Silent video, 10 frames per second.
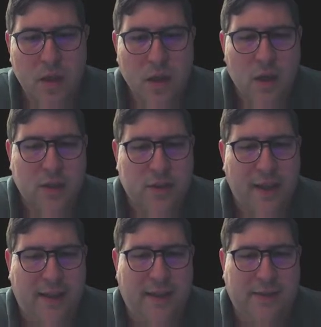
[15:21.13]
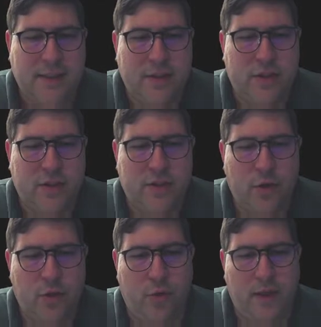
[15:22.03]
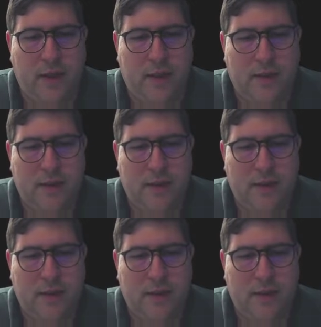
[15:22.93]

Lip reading: So that lets us just do these